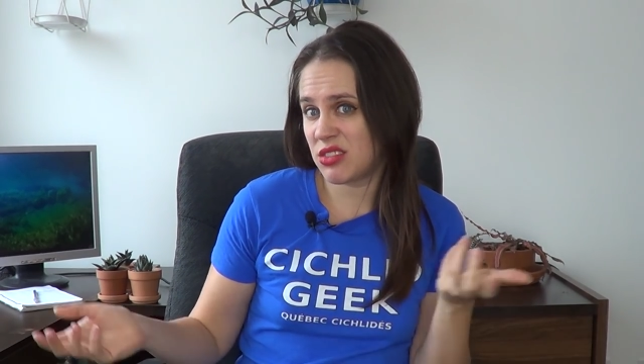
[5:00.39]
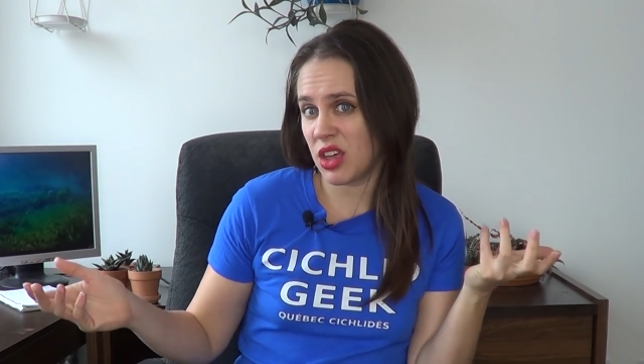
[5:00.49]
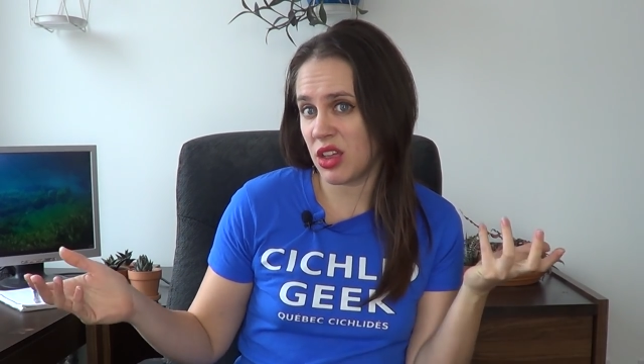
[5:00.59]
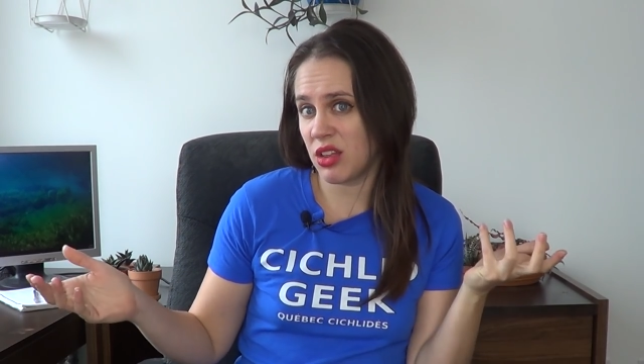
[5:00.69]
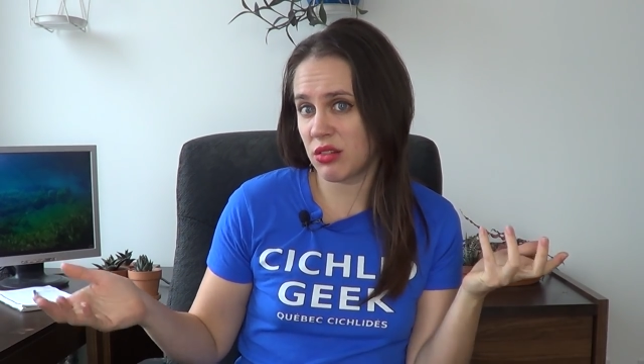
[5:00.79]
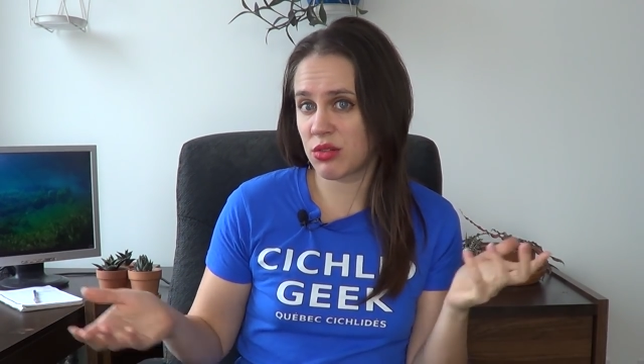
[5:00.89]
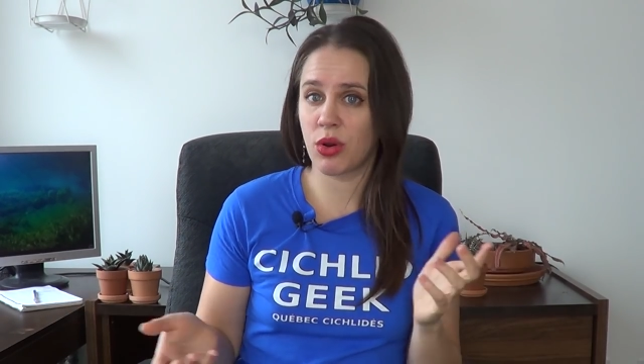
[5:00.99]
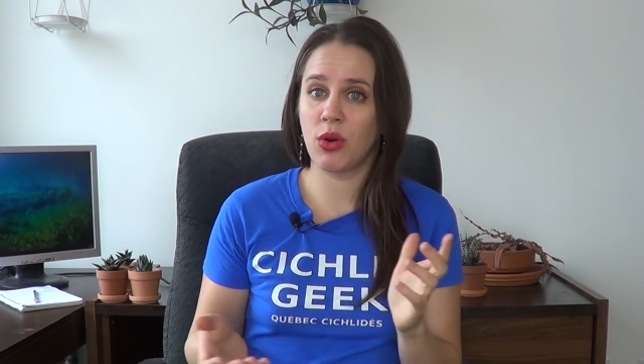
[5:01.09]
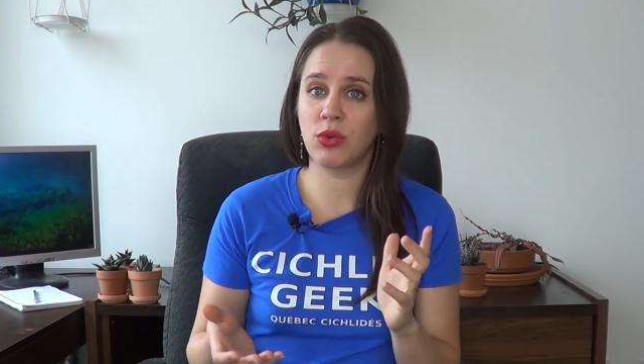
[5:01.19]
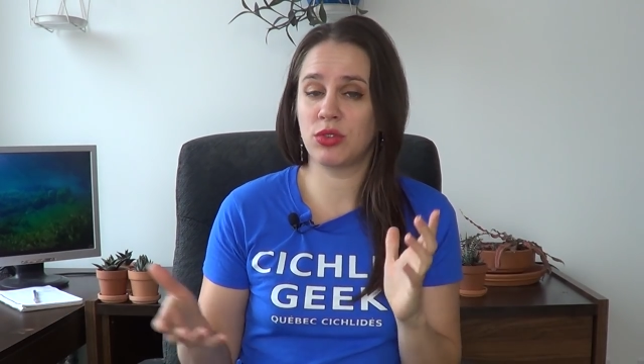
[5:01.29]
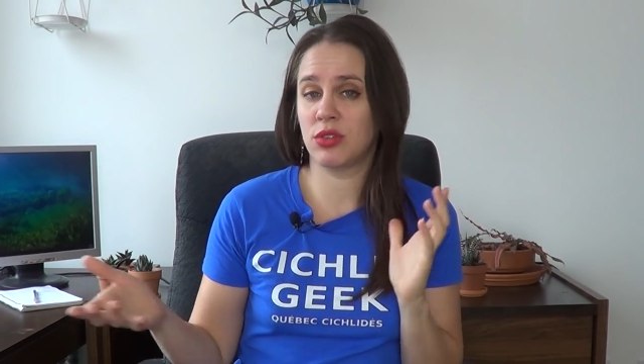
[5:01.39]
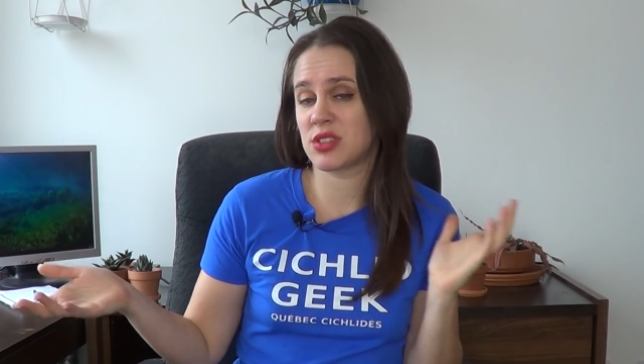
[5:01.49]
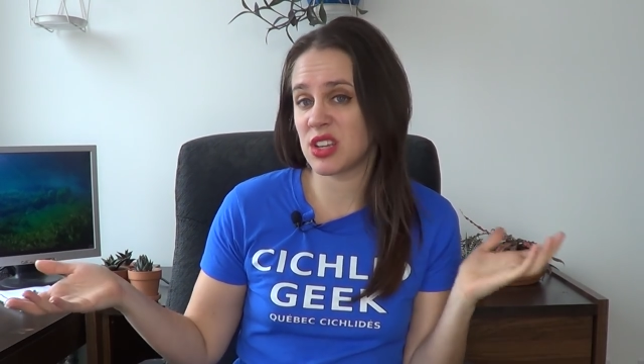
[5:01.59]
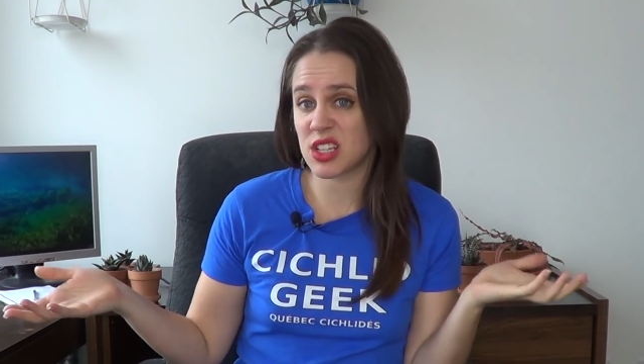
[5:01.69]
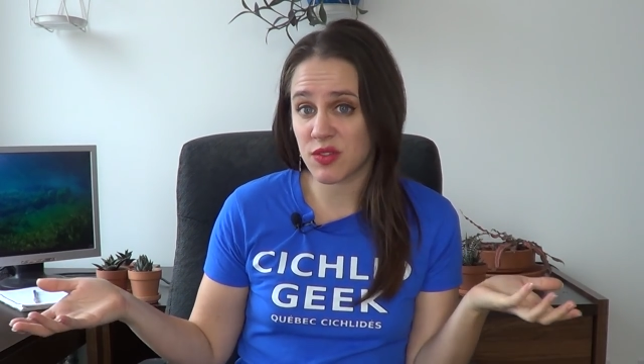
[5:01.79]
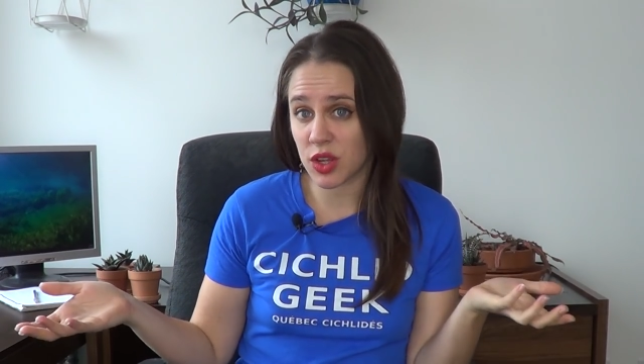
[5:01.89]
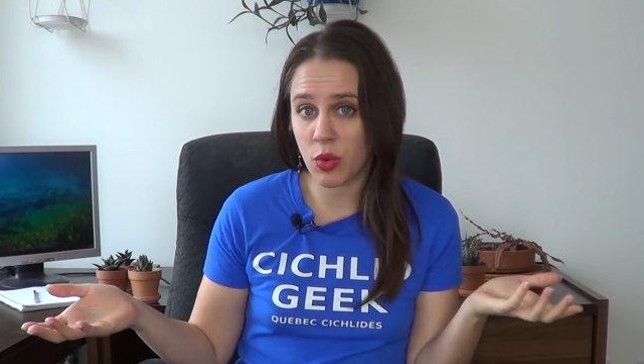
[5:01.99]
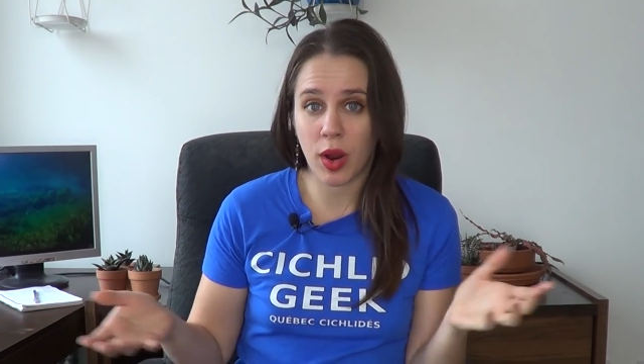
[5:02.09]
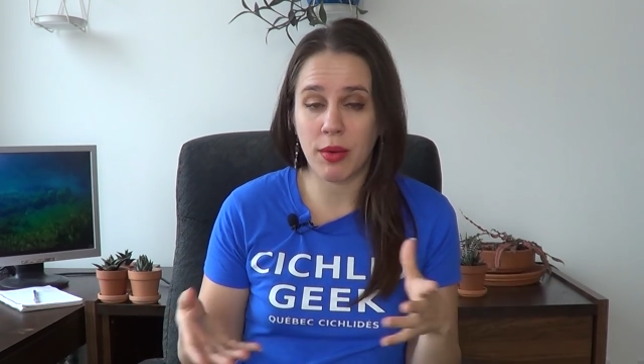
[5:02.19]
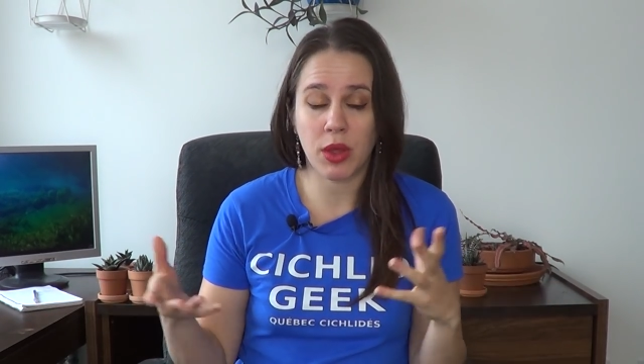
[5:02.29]
they'll grow to the size of the
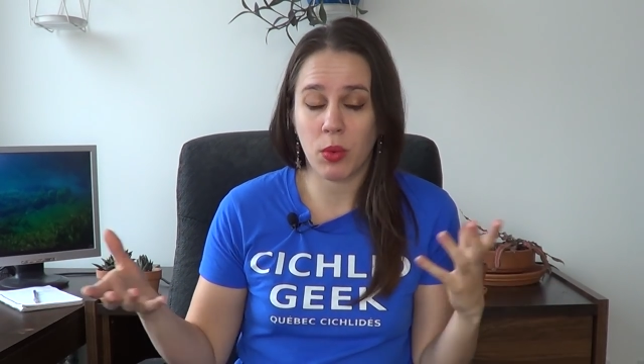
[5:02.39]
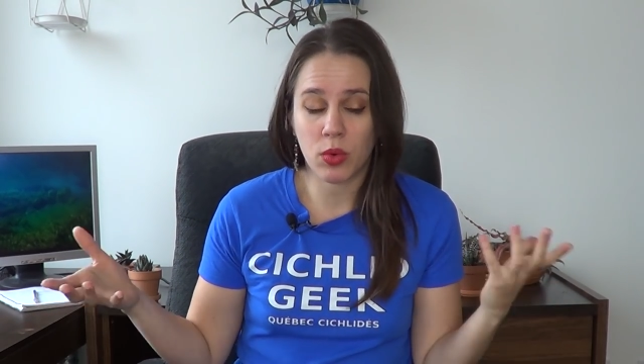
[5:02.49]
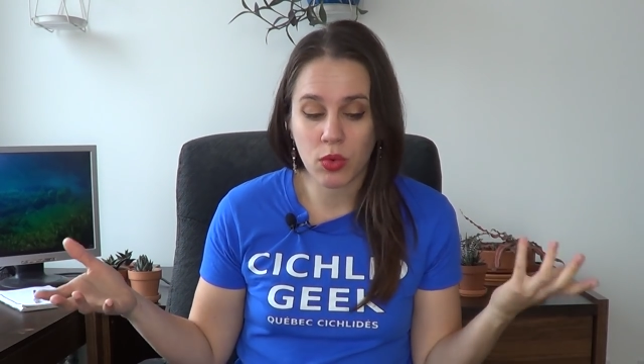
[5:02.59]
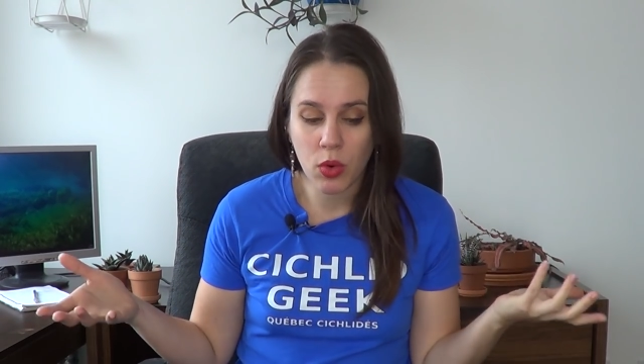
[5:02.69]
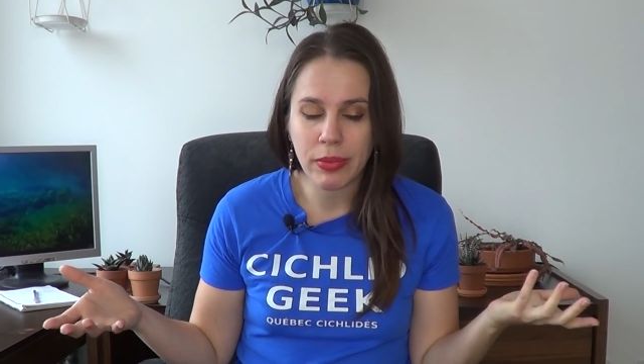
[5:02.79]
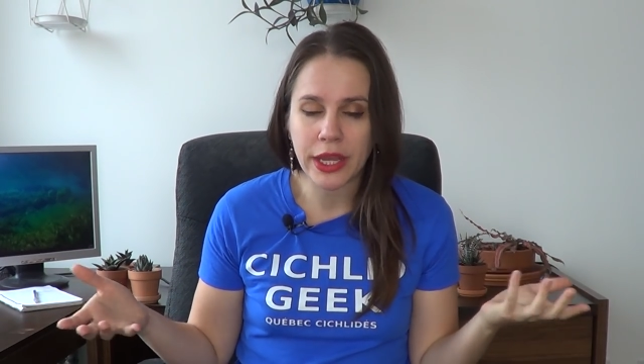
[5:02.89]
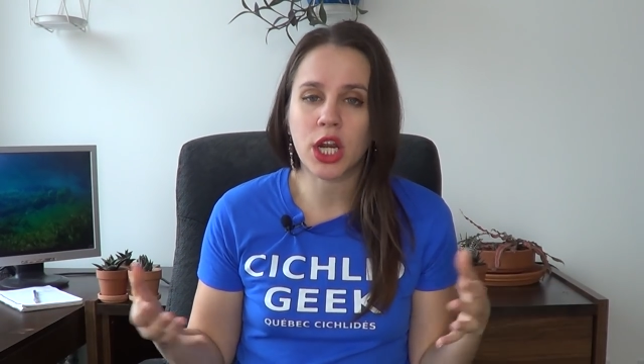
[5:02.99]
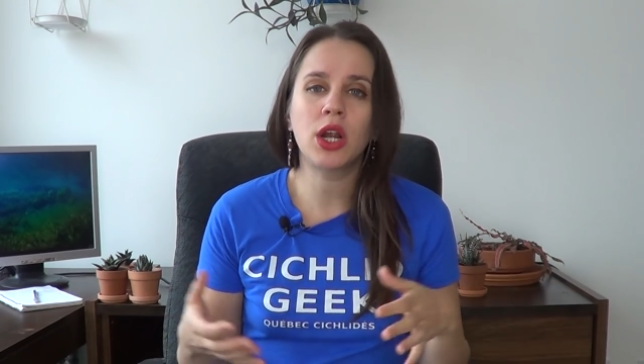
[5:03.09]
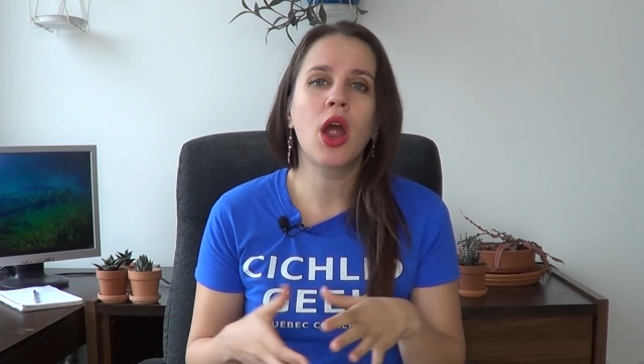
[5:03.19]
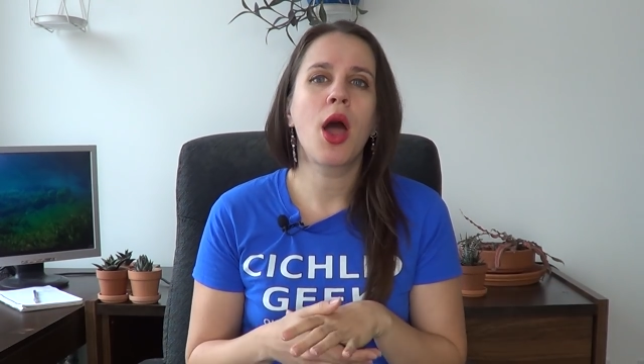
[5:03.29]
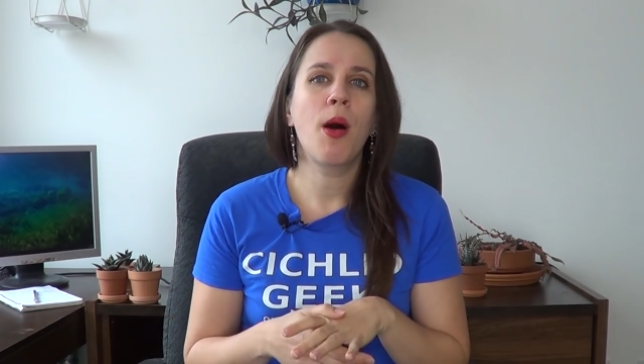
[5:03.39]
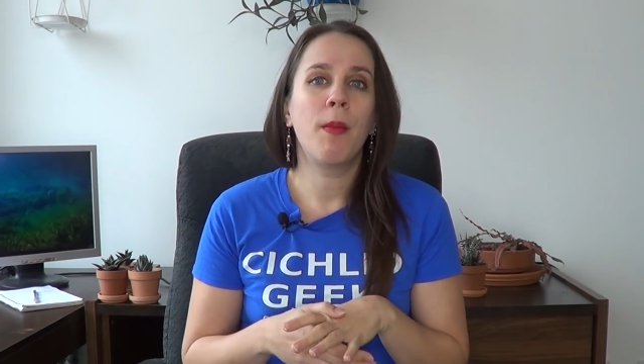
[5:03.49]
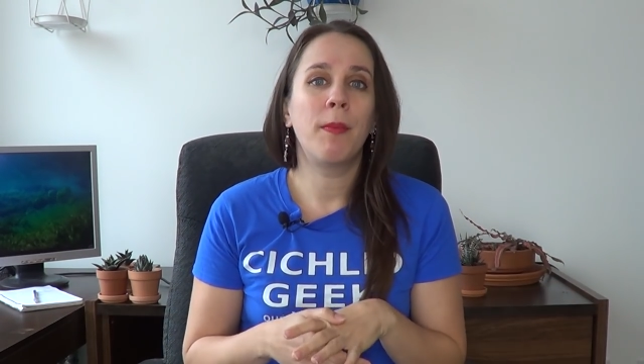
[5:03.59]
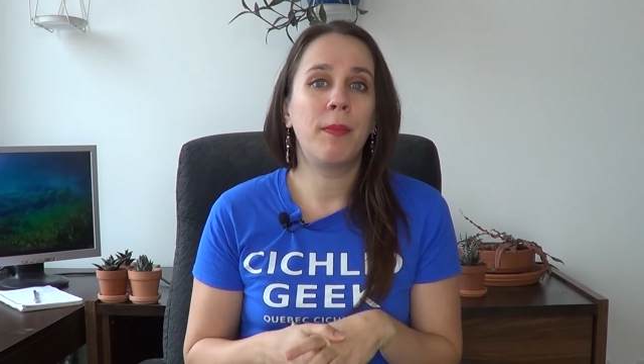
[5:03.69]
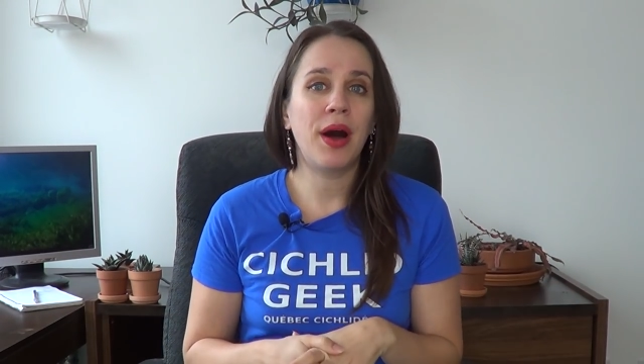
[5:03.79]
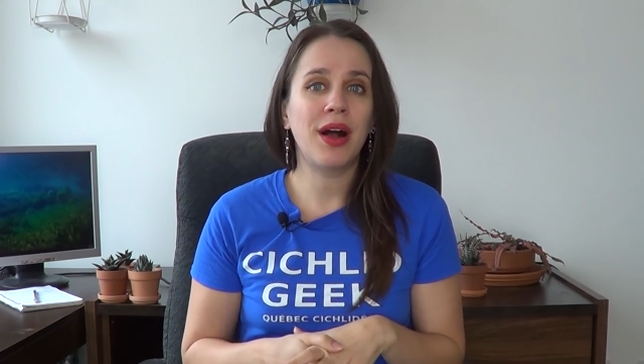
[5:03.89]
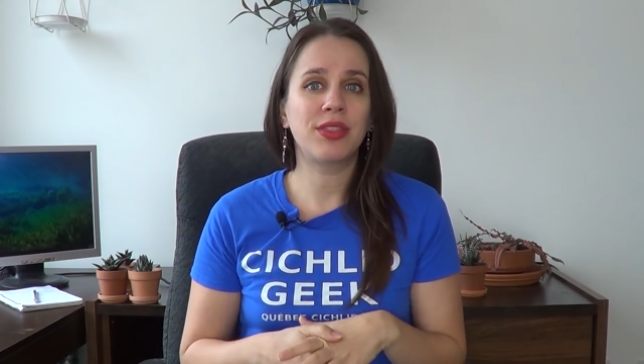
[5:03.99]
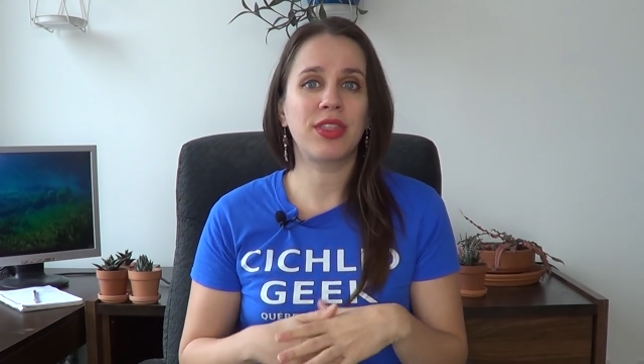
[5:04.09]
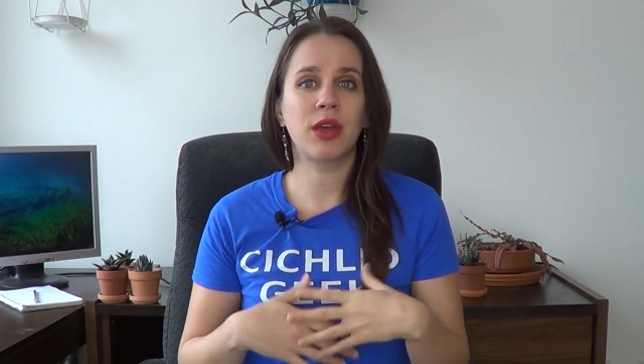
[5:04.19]
aquarium, they won't grow bigger, but